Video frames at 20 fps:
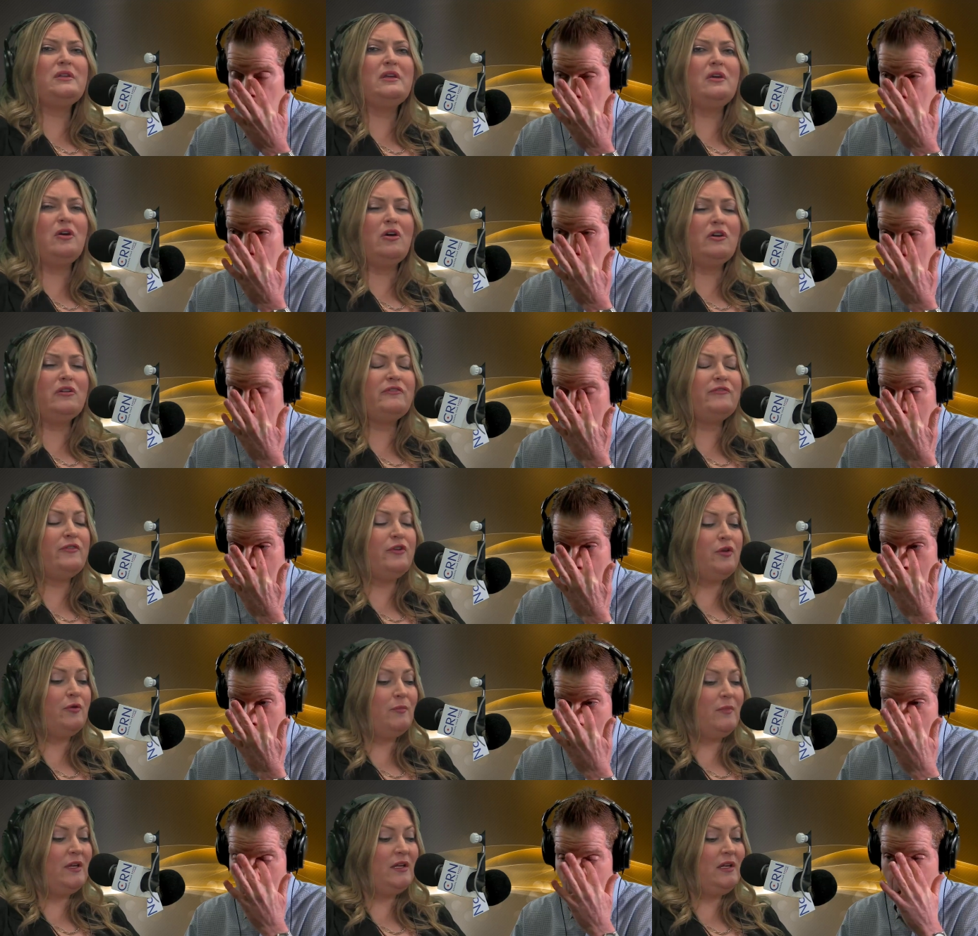Speaker 1: hard for
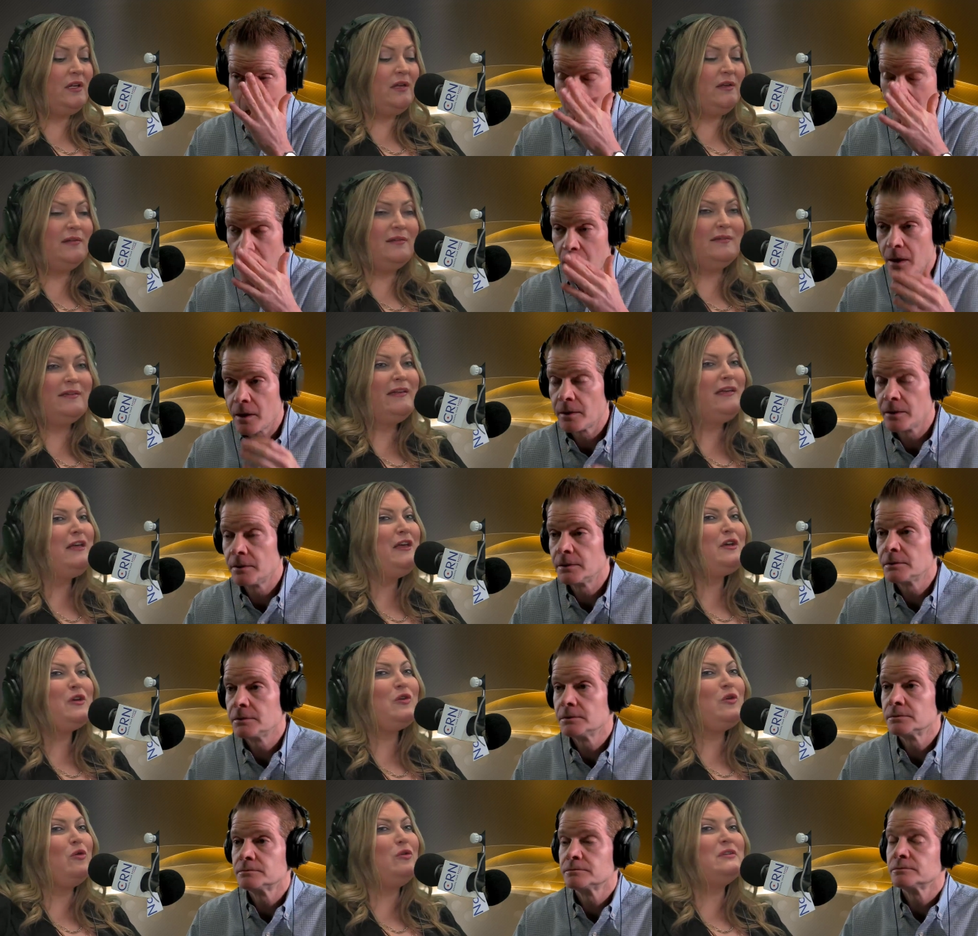your money.
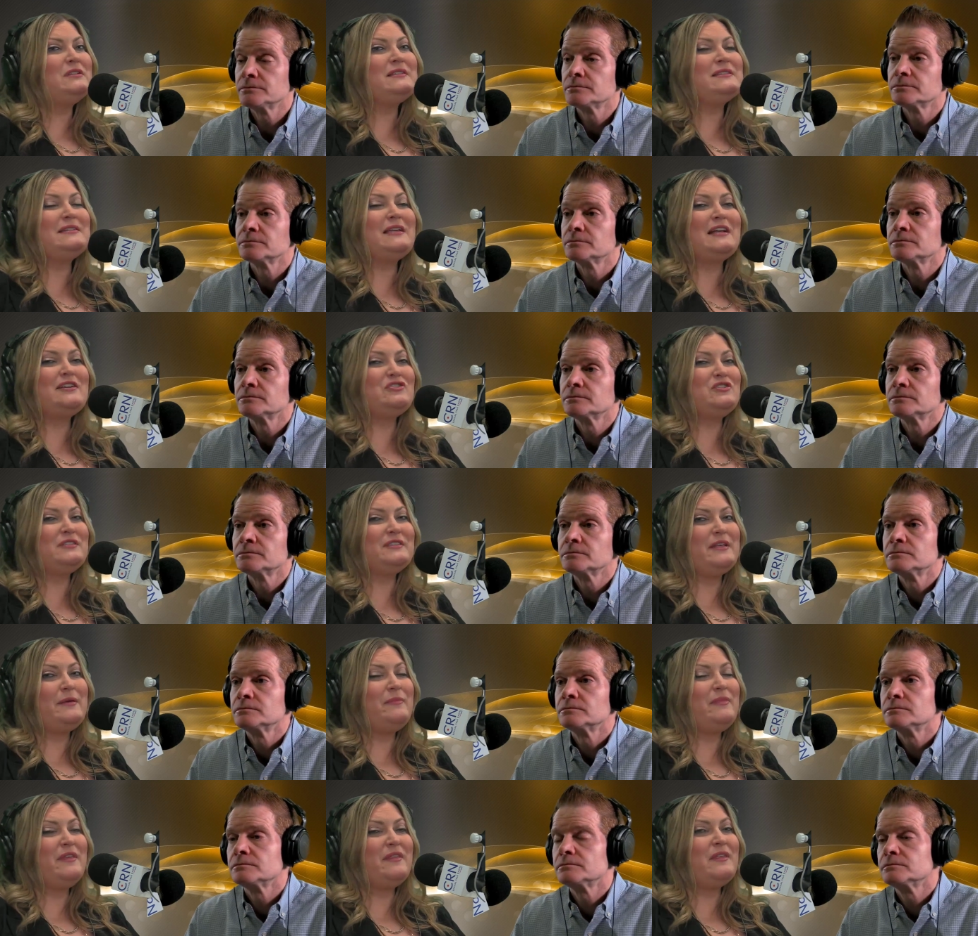Gold is not just
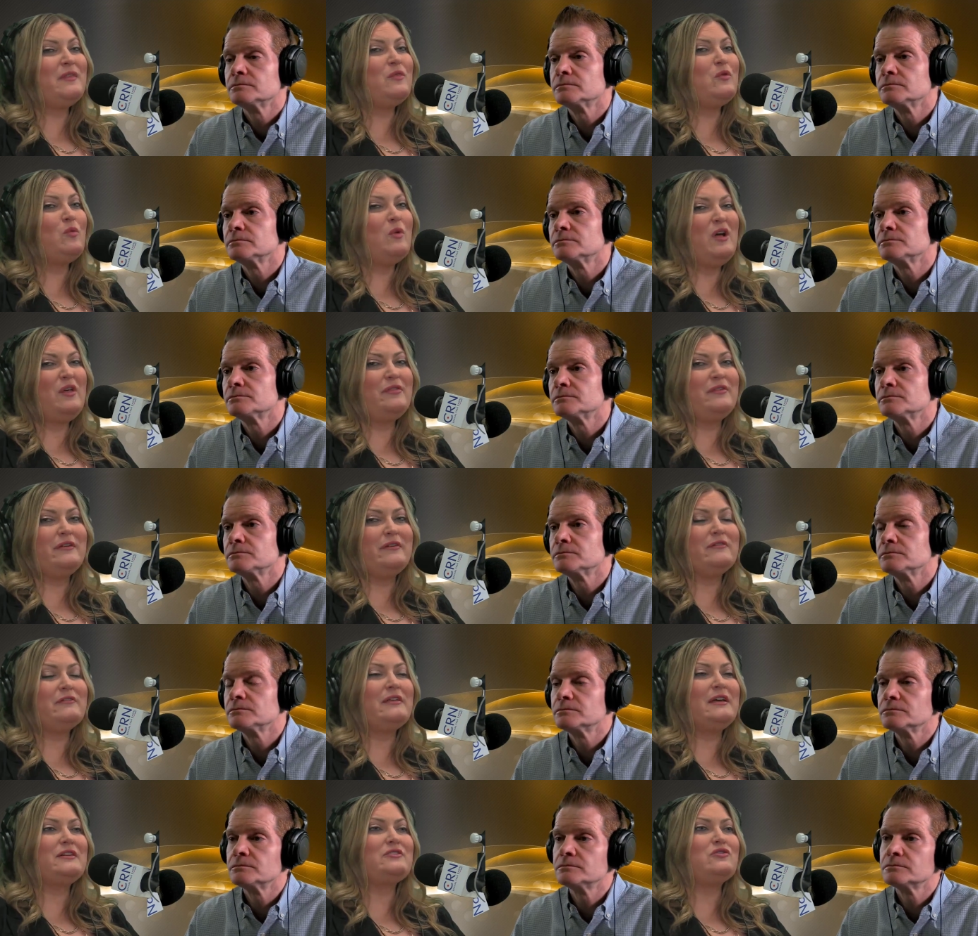something that the wealthy
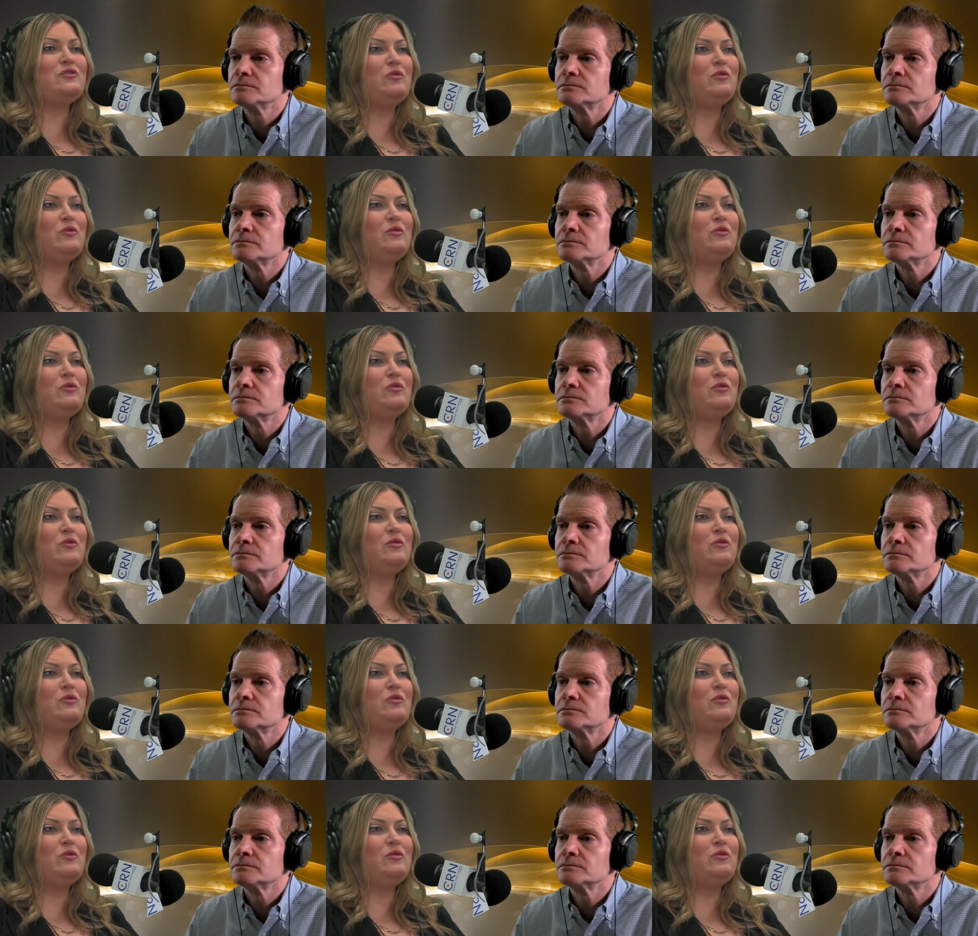collect.